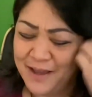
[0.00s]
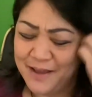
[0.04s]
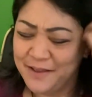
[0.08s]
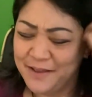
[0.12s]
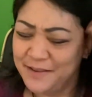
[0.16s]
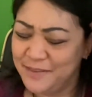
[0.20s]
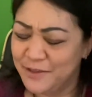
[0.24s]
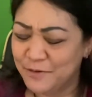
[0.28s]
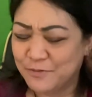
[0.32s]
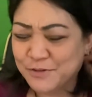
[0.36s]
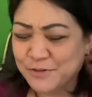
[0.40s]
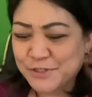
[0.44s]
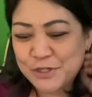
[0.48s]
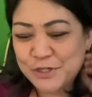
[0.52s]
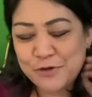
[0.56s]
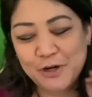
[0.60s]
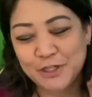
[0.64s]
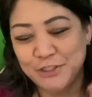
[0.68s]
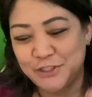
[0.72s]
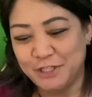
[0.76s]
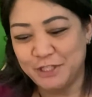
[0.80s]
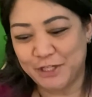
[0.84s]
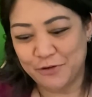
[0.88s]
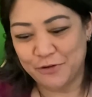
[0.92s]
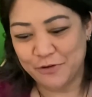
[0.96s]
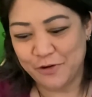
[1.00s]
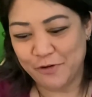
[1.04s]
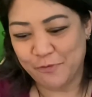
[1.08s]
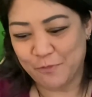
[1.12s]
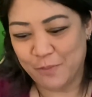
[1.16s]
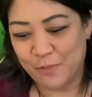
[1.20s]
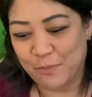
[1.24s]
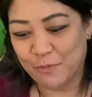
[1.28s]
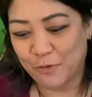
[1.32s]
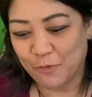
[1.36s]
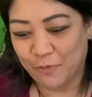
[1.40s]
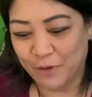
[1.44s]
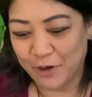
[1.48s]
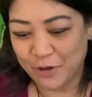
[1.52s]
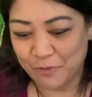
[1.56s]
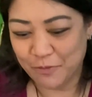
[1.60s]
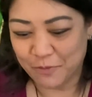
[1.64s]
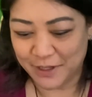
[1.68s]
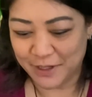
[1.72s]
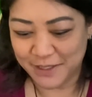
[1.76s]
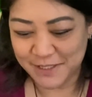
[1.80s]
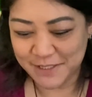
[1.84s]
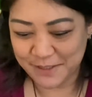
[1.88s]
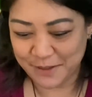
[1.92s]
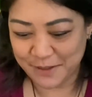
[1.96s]
There was a question, I don't even remember what it
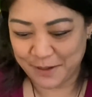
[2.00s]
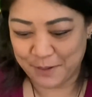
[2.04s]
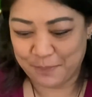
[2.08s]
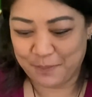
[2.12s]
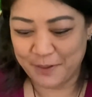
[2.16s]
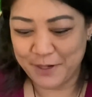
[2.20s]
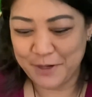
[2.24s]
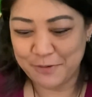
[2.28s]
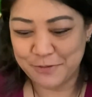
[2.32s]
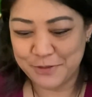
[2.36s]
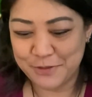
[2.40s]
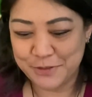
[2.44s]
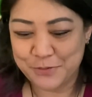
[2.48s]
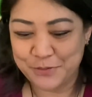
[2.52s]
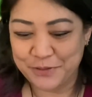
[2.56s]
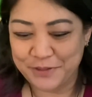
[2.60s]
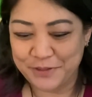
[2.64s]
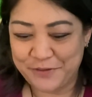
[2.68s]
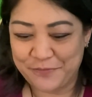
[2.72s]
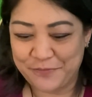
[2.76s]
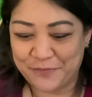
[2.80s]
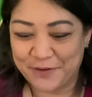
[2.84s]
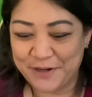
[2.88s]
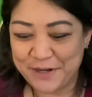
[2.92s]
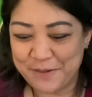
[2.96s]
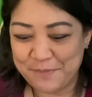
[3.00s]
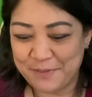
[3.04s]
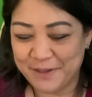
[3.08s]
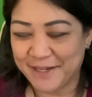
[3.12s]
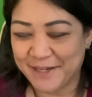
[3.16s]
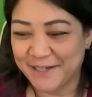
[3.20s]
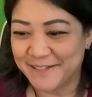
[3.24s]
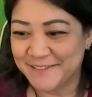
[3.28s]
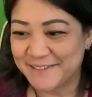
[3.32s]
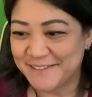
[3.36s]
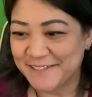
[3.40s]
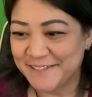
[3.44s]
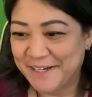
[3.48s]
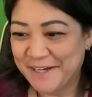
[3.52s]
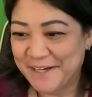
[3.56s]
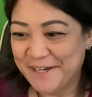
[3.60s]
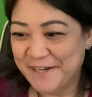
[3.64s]
was, but it was really funny because